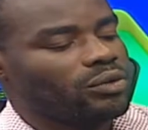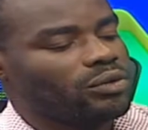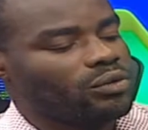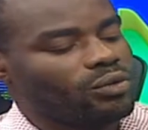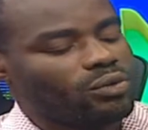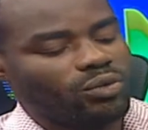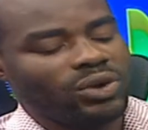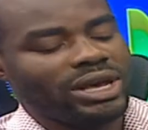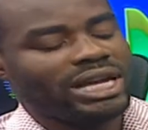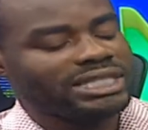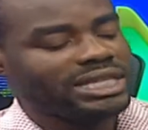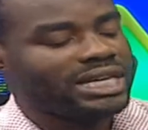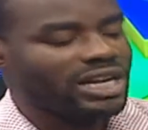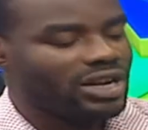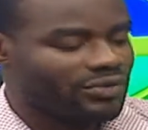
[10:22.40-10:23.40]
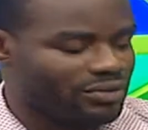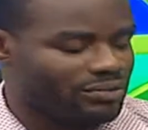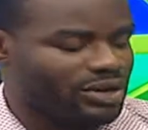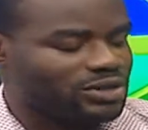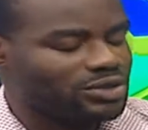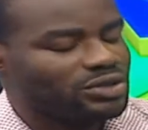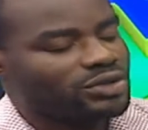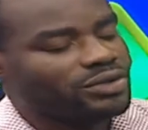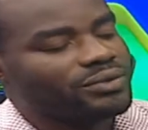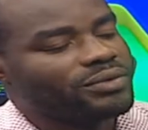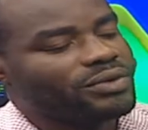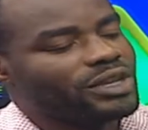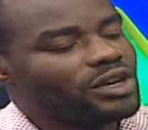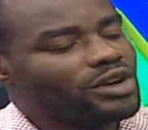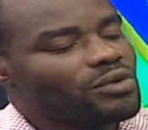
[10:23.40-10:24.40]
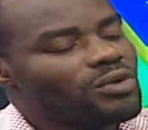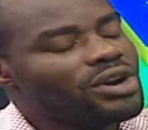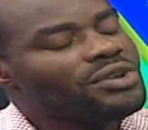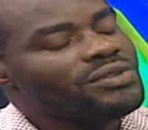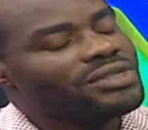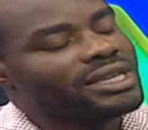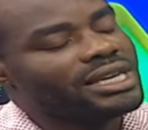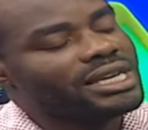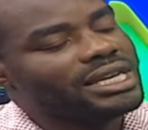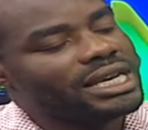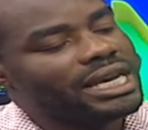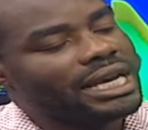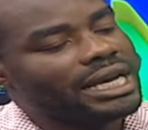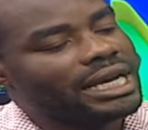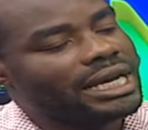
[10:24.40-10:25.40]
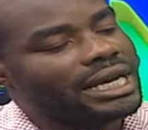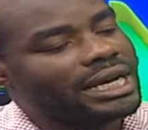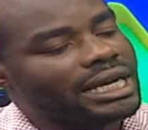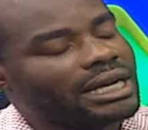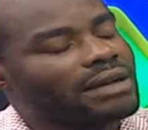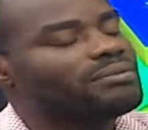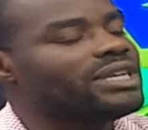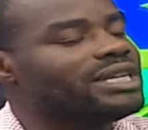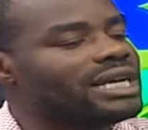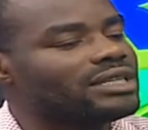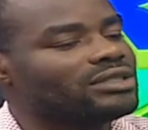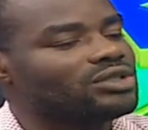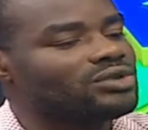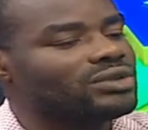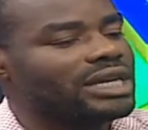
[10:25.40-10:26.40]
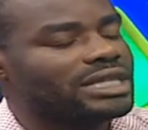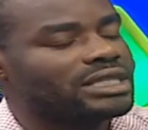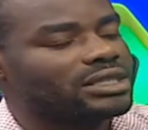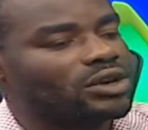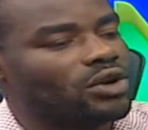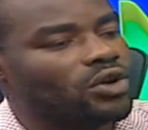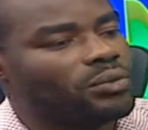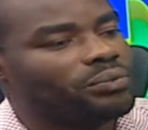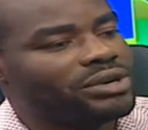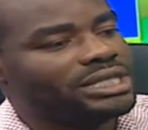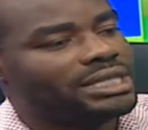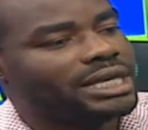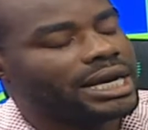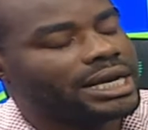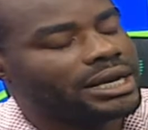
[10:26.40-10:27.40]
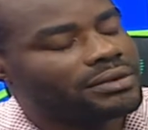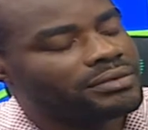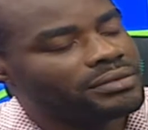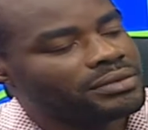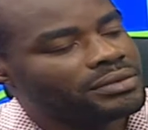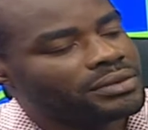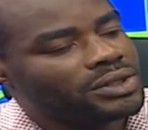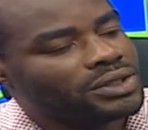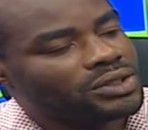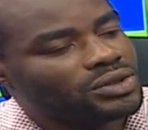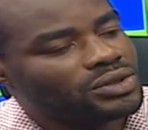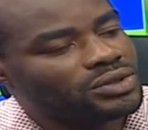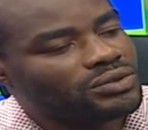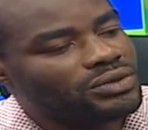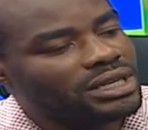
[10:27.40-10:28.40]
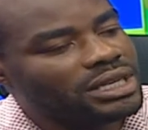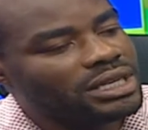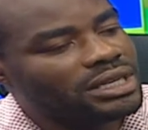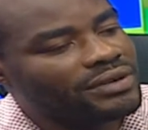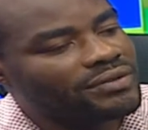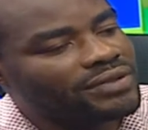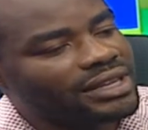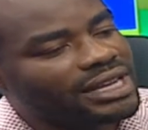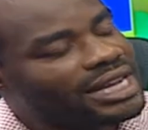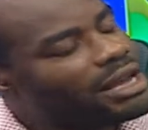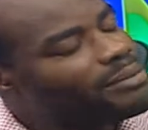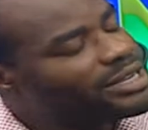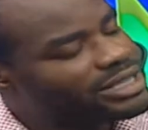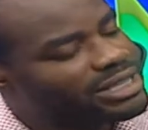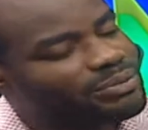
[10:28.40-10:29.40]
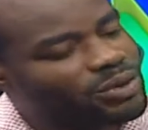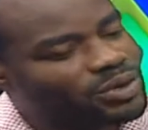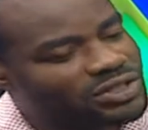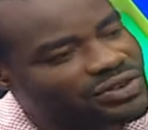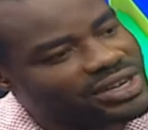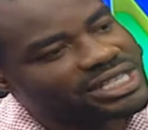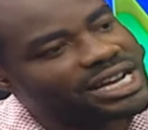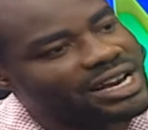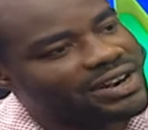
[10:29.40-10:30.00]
we are checking out from the studio. What do you think can be done to get corporate Ghana to really come and support Greater Accra